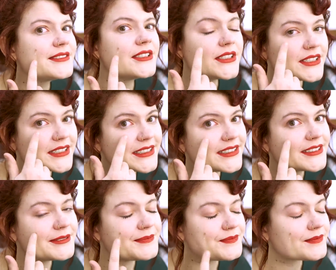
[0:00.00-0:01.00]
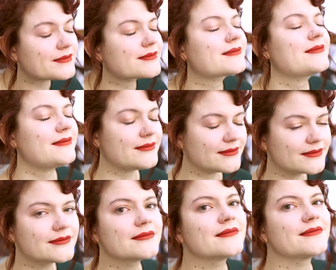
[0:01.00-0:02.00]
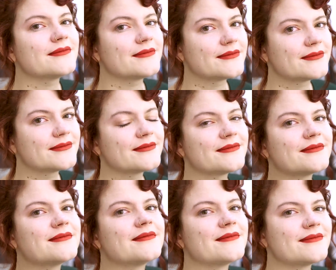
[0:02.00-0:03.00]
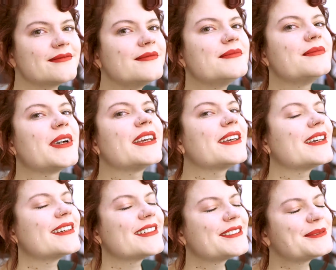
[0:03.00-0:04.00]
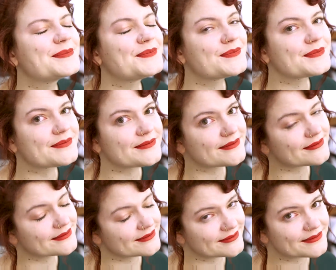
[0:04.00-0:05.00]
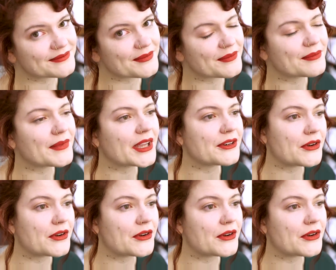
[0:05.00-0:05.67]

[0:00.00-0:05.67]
you've cried, your eyes are puffy and red, it's because you're sort of like irritating and rubbing your eye, and